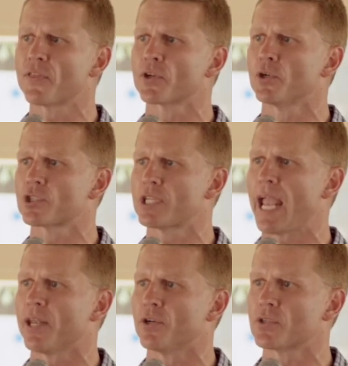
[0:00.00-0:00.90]
ethical
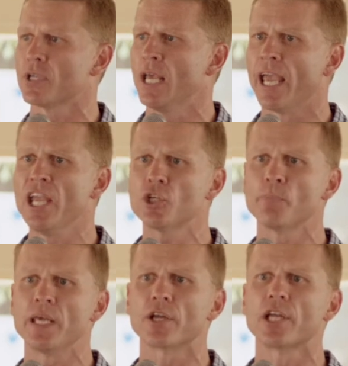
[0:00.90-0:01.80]
standards. He
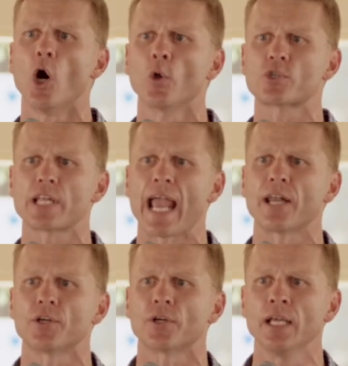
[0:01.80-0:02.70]
should be the gold
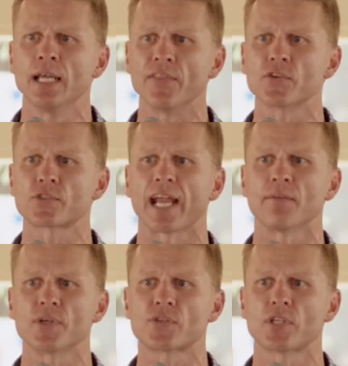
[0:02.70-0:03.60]
standard in the
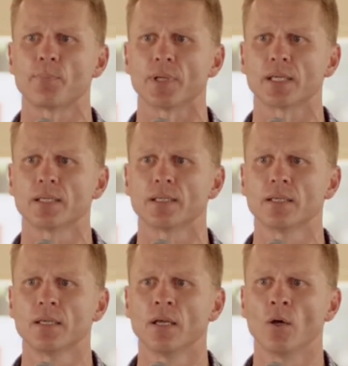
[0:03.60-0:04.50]
state of Mississippi.
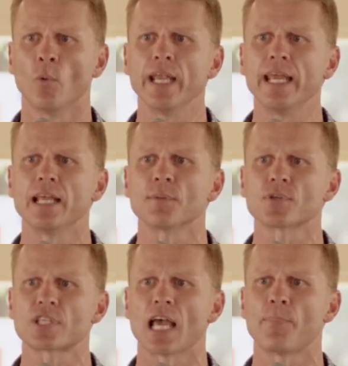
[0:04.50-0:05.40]
We need him
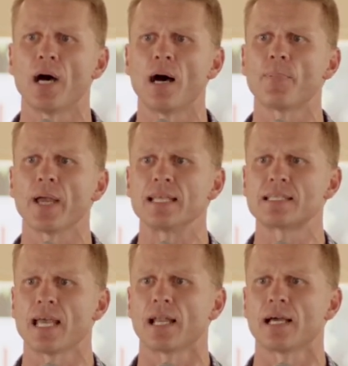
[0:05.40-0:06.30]
to step up
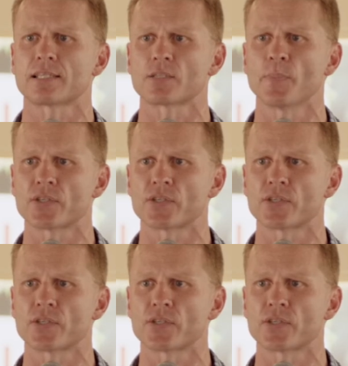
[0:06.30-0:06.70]
and tell us